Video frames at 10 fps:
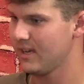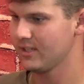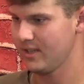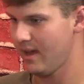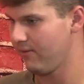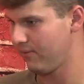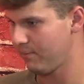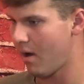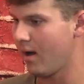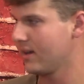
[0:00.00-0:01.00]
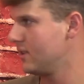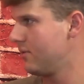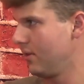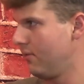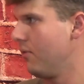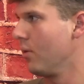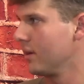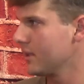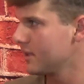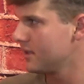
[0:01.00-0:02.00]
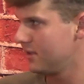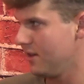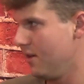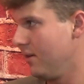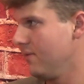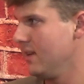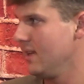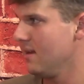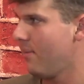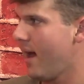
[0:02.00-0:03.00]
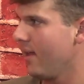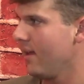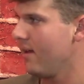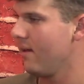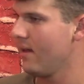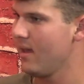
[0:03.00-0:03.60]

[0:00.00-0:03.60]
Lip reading: actually have pockets for the forks, so you don't even need a pallet.